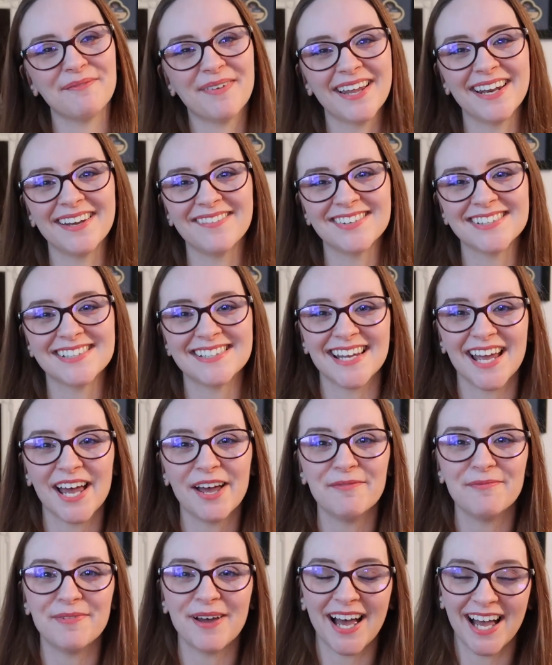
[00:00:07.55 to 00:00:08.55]
My name is
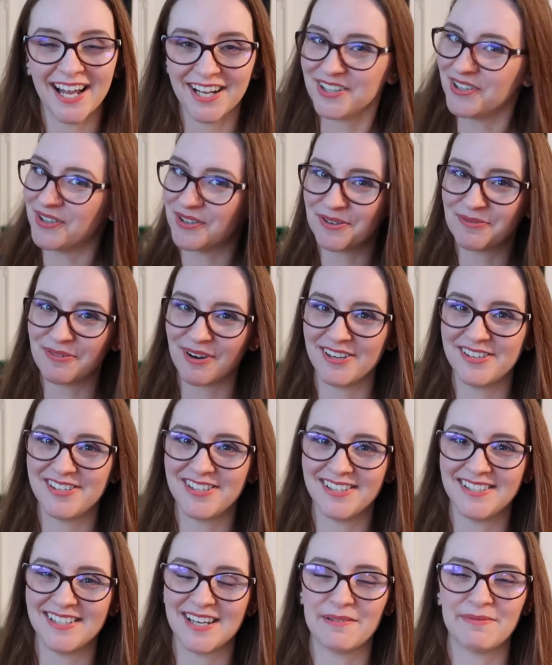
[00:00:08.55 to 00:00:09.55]
Deb and you're
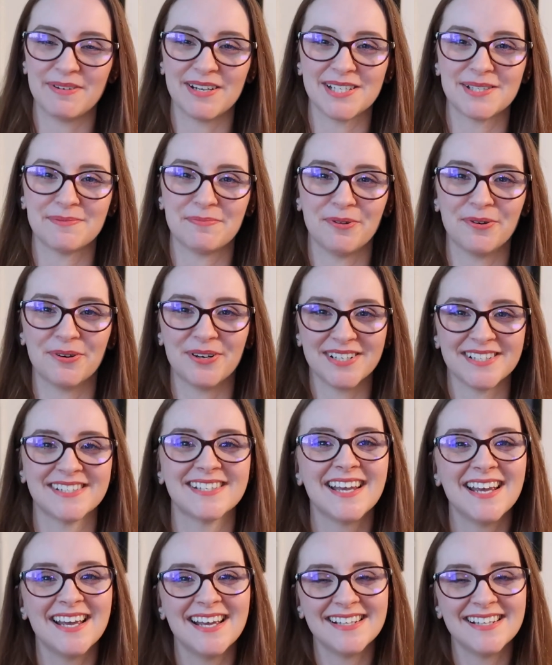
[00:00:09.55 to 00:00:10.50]
watching Deb Explores.